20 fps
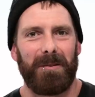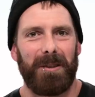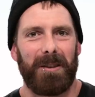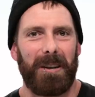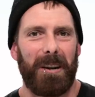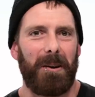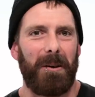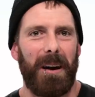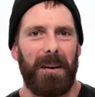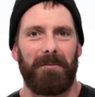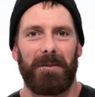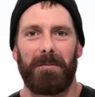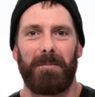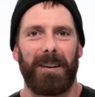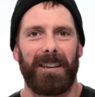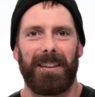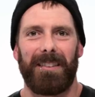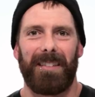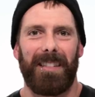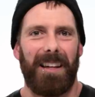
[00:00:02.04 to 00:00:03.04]
you know,
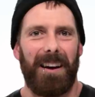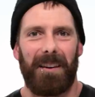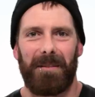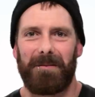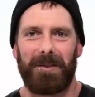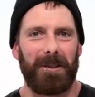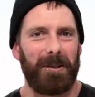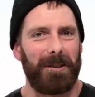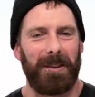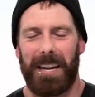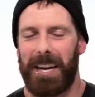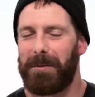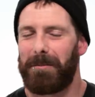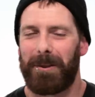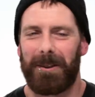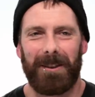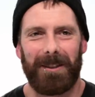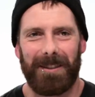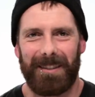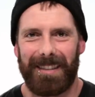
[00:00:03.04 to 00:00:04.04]
everybody loves your
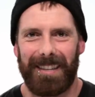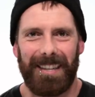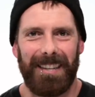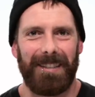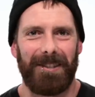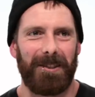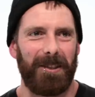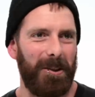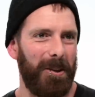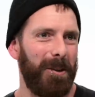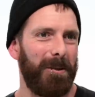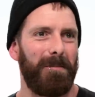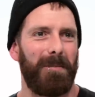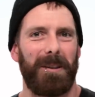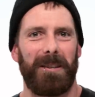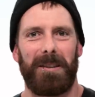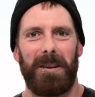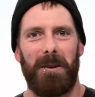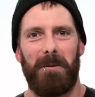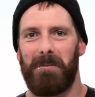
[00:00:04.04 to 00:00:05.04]
neighborhood teacher,
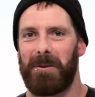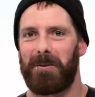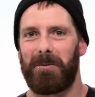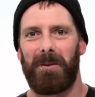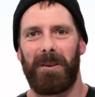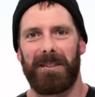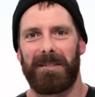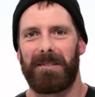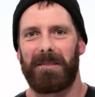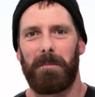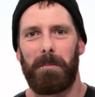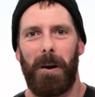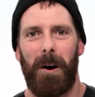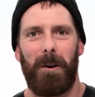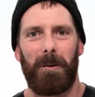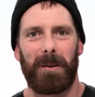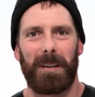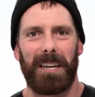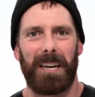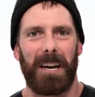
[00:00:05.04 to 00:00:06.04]
but no one wants to
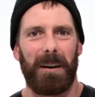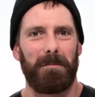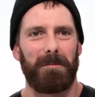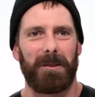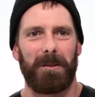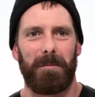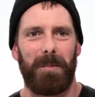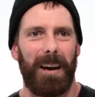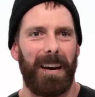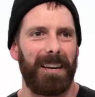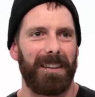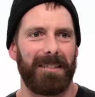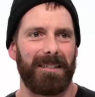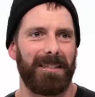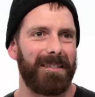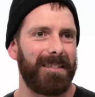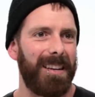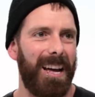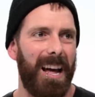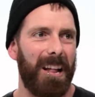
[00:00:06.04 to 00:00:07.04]
pony up to pay us a
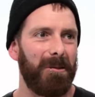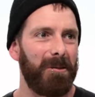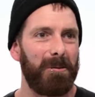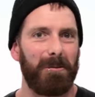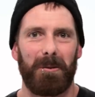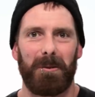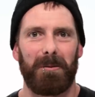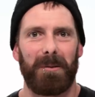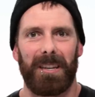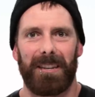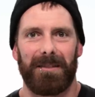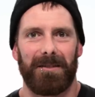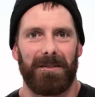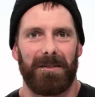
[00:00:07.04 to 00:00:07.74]
salary where we can